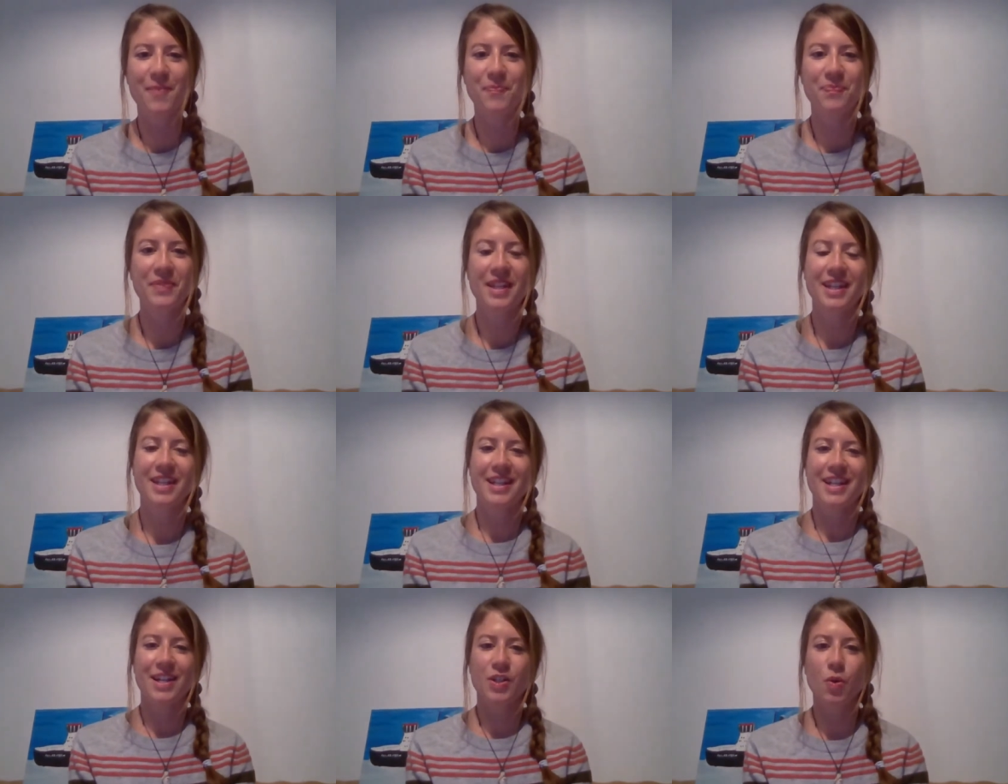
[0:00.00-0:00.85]
um,
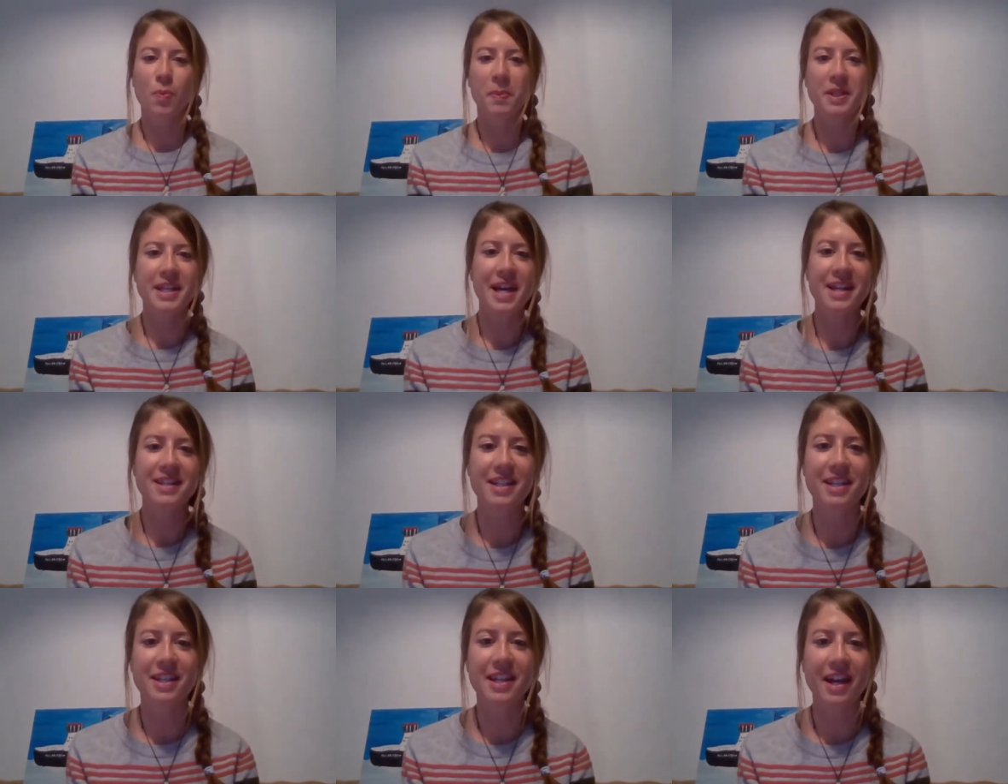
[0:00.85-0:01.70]
to be
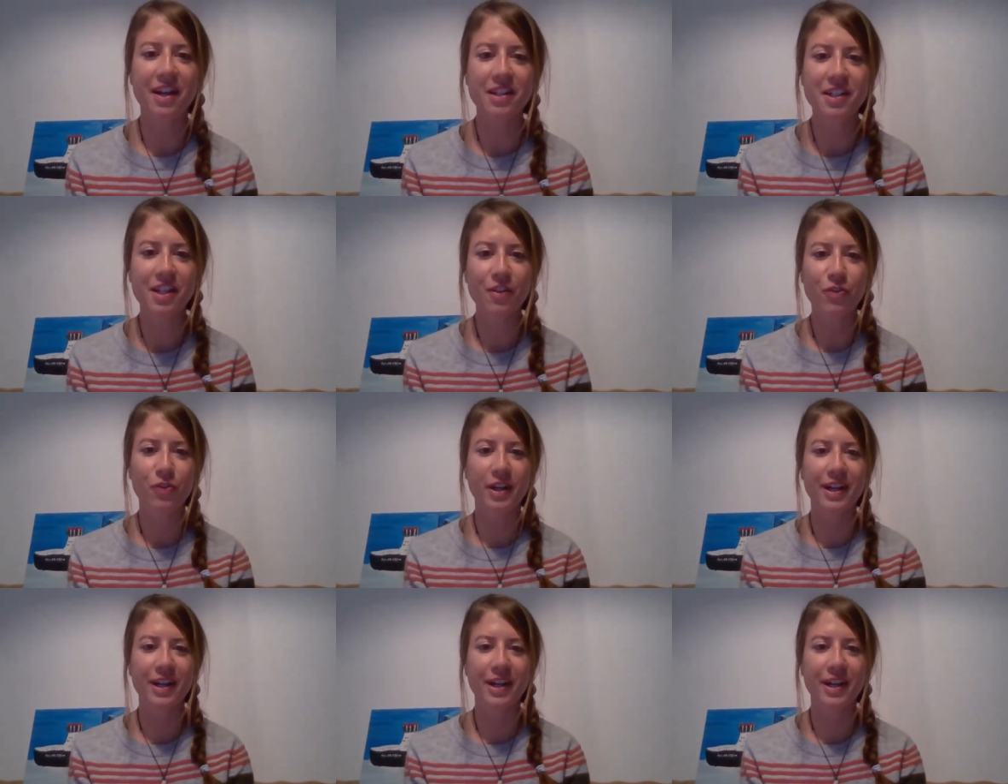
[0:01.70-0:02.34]
tested negative.